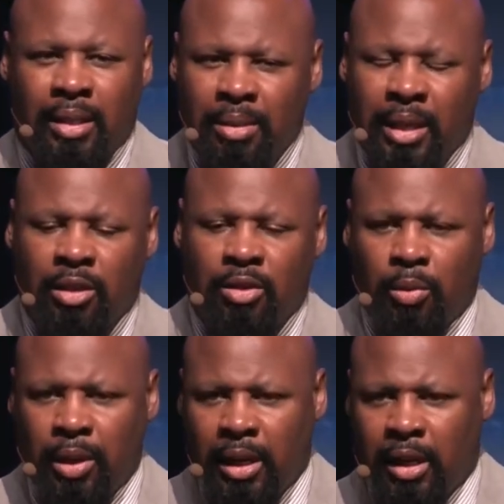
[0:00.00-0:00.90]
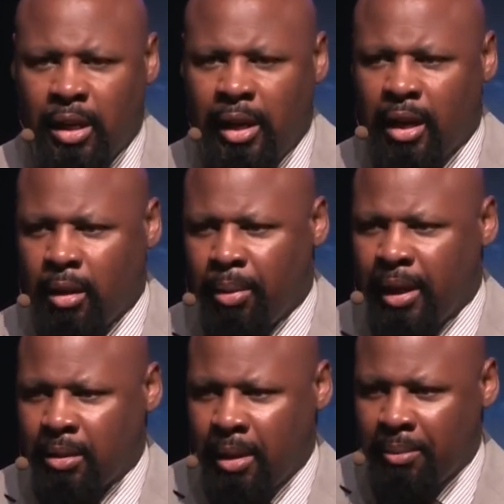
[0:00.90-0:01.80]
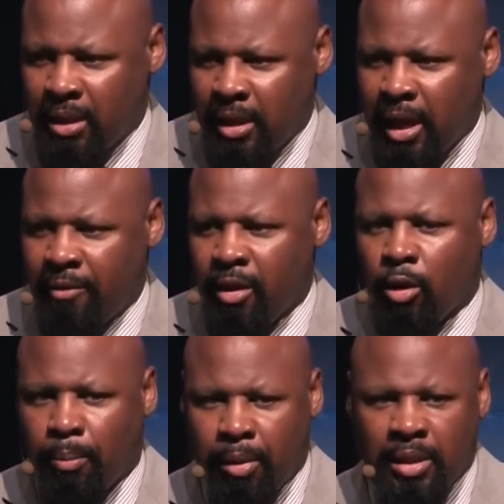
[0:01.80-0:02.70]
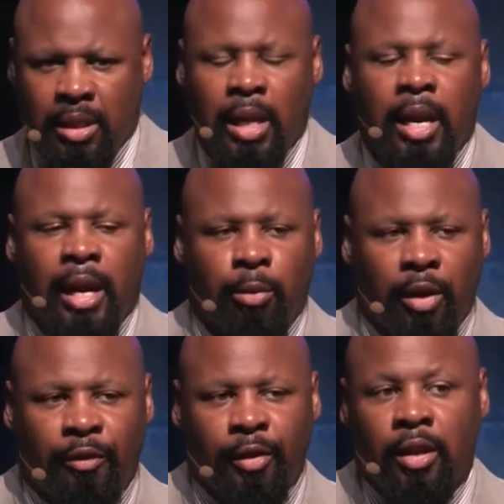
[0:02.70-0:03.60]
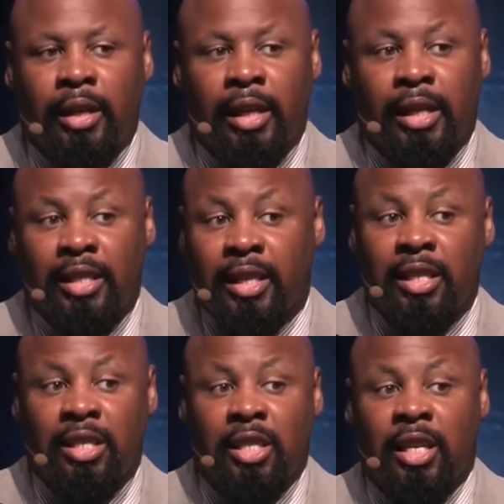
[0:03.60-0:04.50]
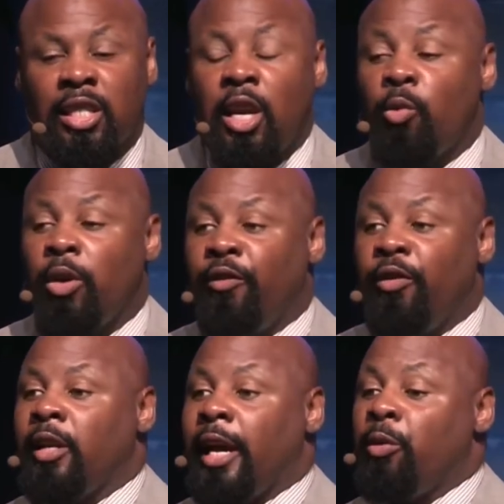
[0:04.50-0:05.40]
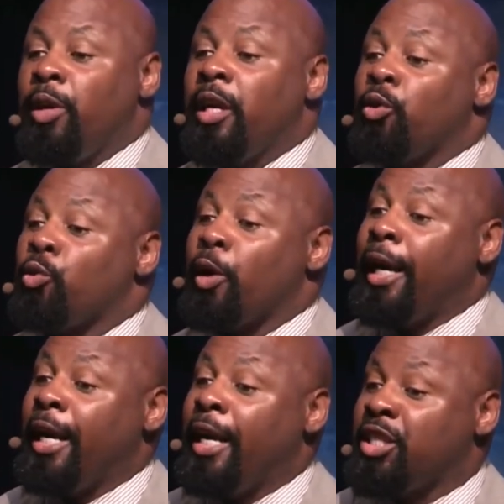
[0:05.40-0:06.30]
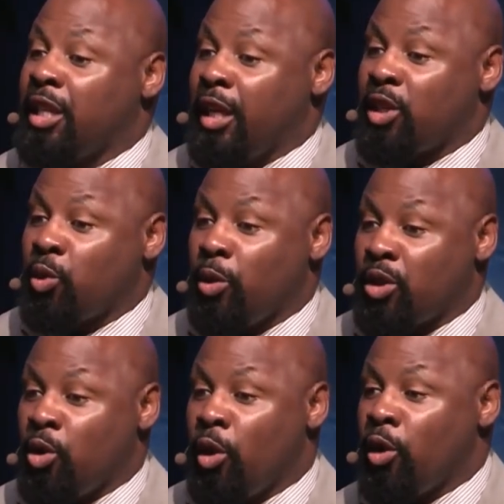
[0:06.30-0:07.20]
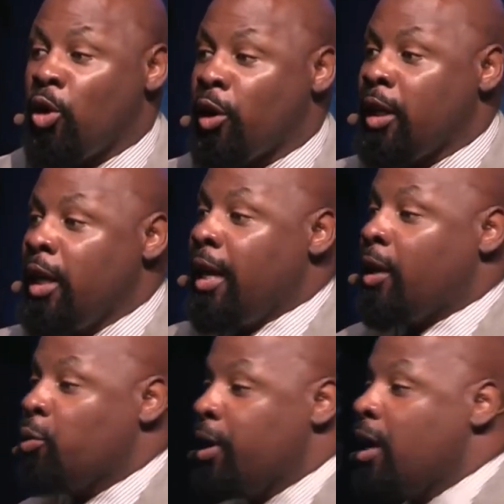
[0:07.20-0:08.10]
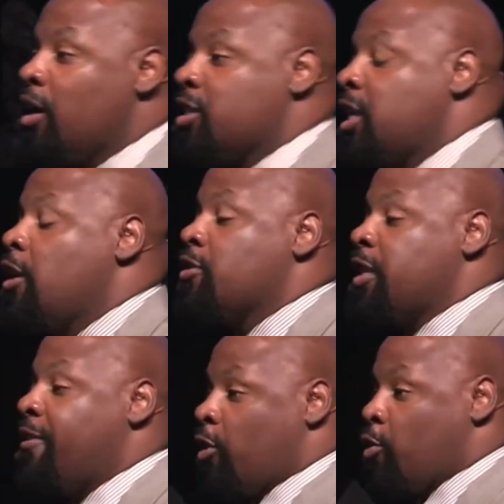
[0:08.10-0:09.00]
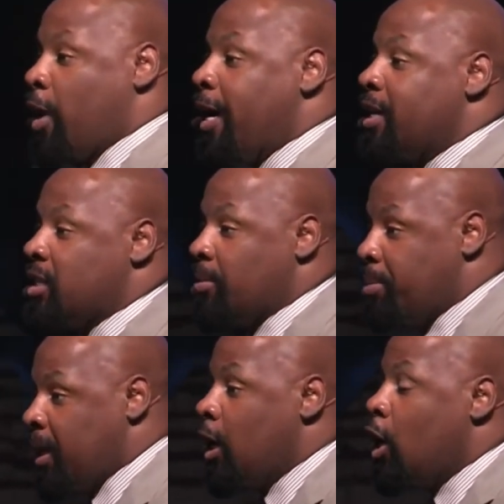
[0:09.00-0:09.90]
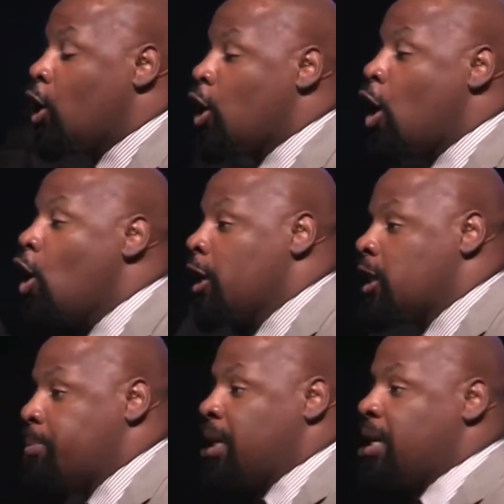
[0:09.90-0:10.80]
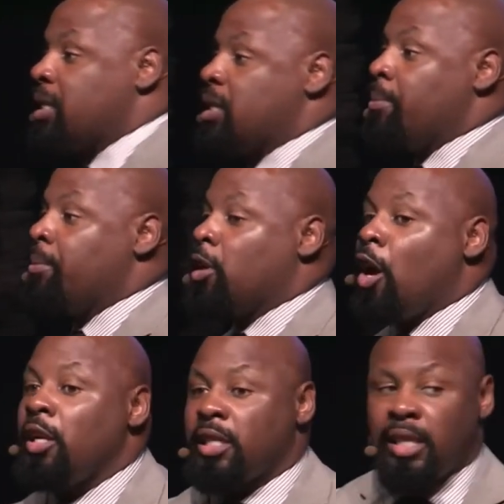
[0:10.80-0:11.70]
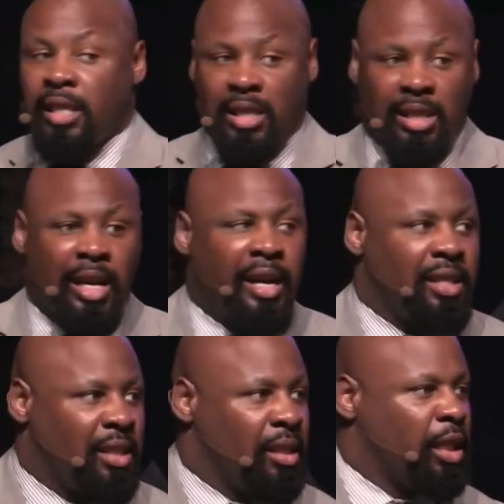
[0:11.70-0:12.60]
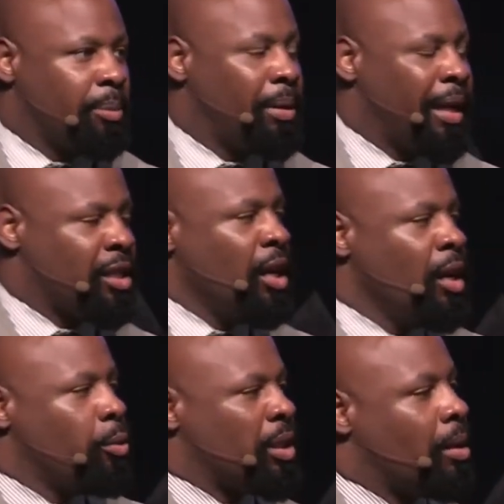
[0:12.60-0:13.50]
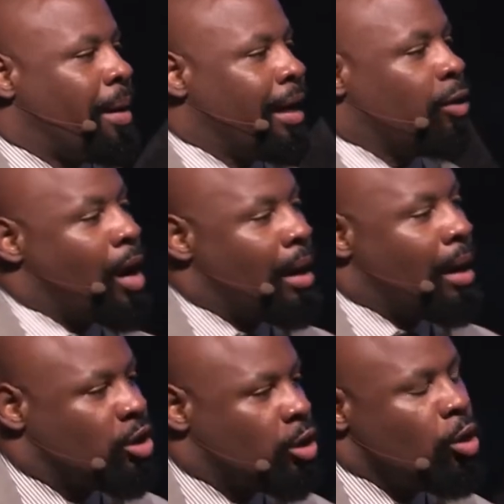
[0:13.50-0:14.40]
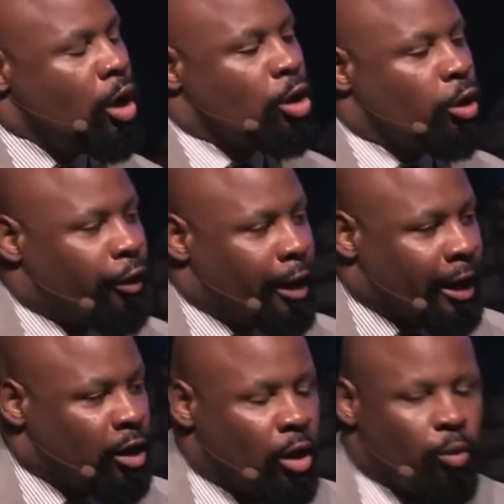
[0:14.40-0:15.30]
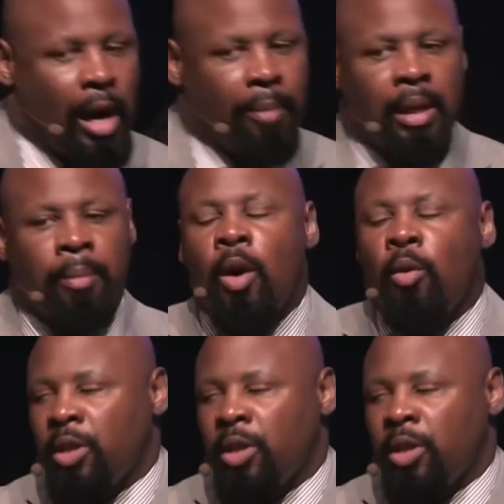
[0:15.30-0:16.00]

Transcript: Sometimes when we get in a negative place, maybe slavery or prison, and we feel that it is unjust, we feel like we can rage against what's going on, and we ourselves have a right to be lawless because some lawlessness has got us in this place. When somebody robs you, you feel like you can rob them.